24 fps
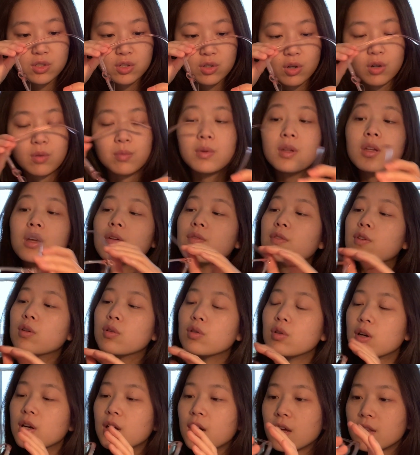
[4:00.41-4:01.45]
told me if you
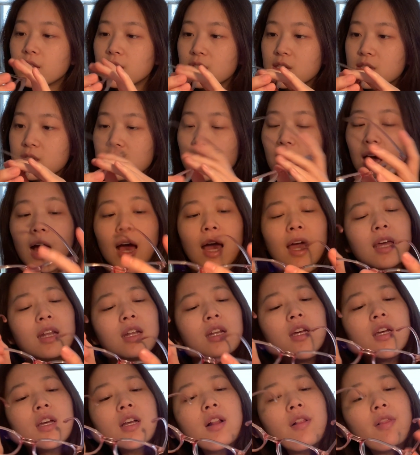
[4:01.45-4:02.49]
look on the side,
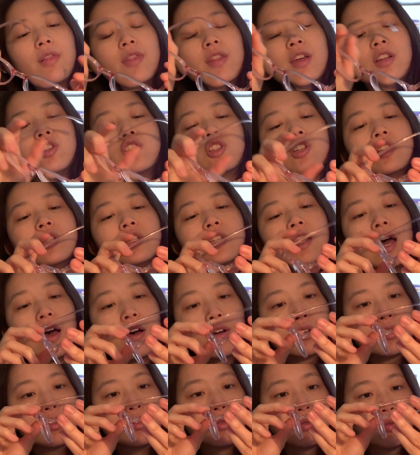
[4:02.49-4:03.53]
it should tell
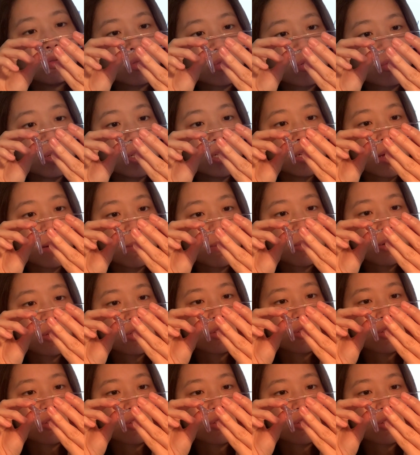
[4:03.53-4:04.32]
you 3 numbers.